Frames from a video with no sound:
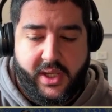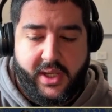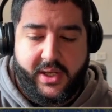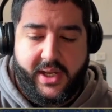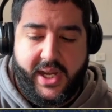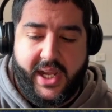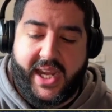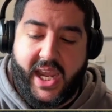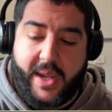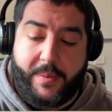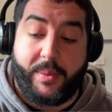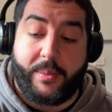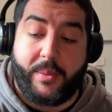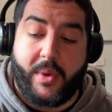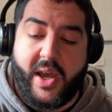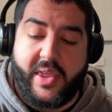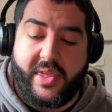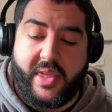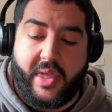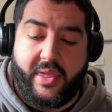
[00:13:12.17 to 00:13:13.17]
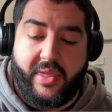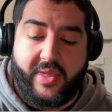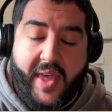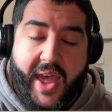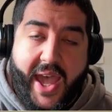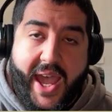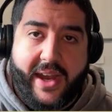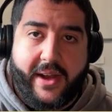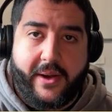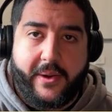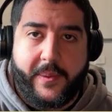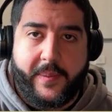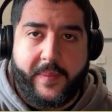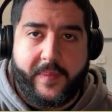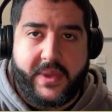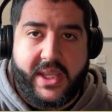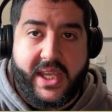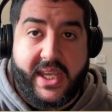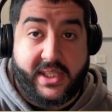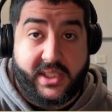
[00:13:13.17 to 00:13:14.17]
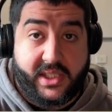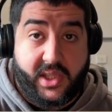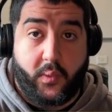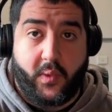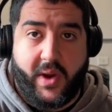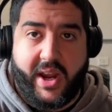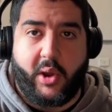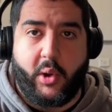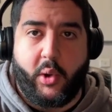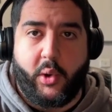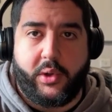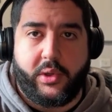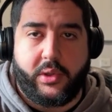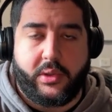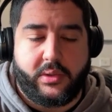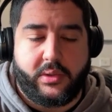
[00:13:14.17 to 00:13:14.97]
Now, keep in mind that that is the record